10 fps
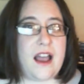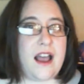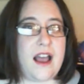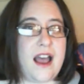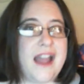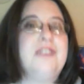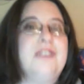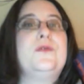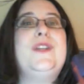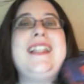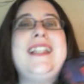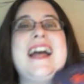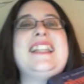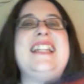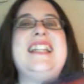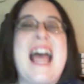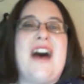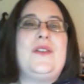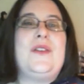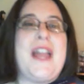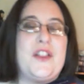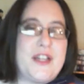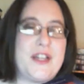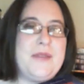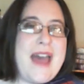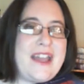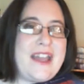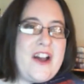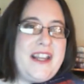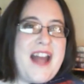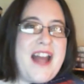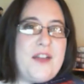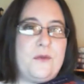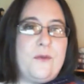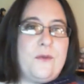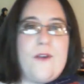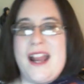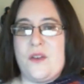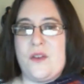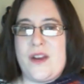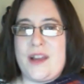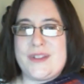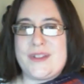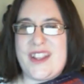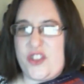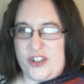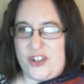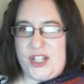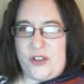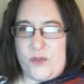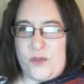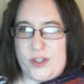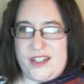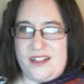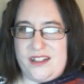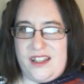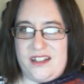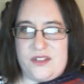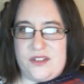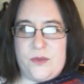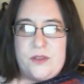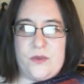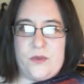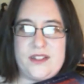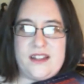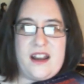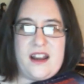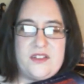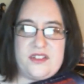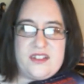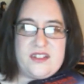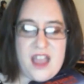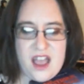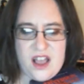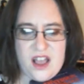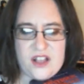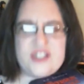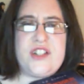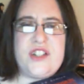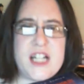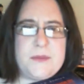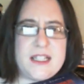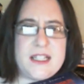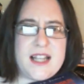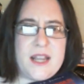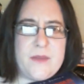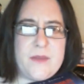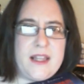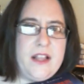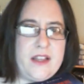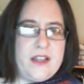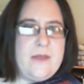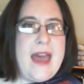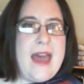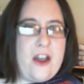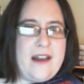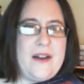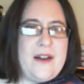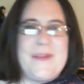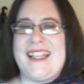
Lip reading: I realize now, like looking back on it, I read it when I was like 13 or 14, and it's one of the ones that has stood up to time, but like looking back on it, I'm like,